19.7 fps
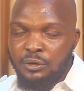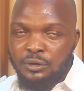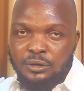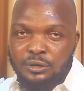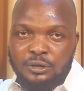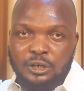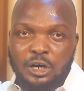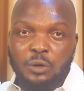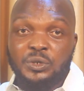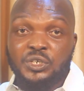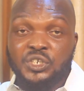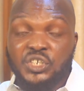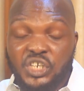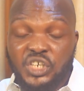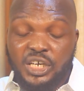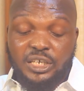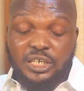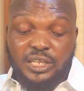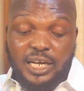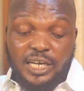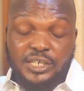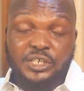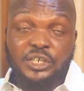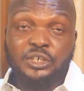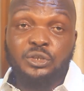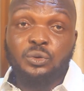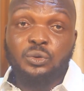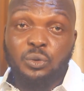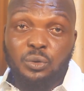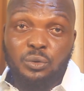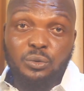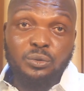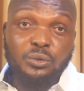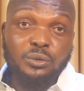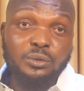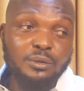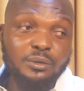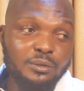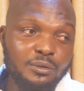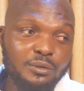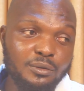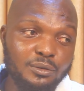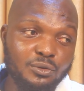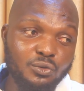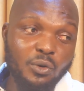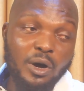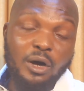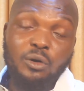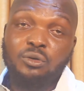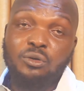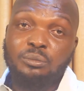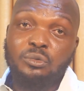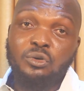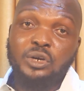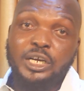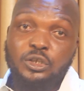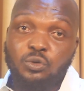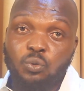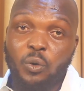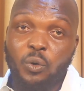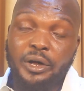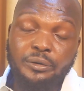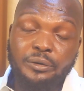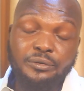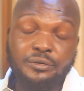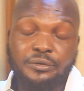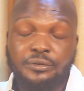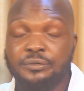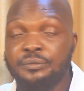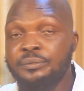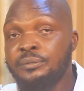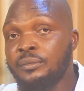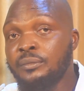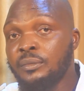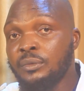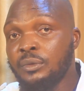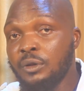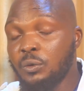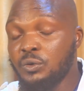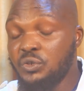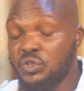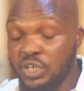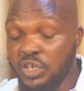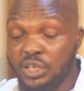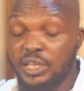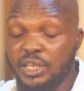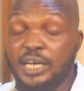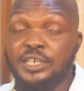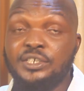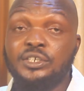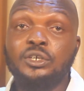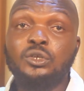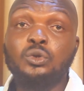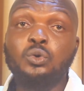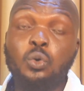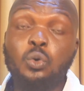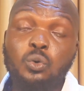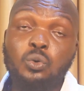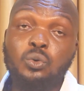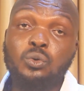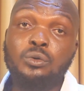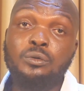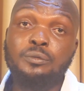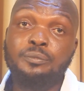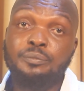They will see it as a tool to accumulate wealth. They will see it as a tool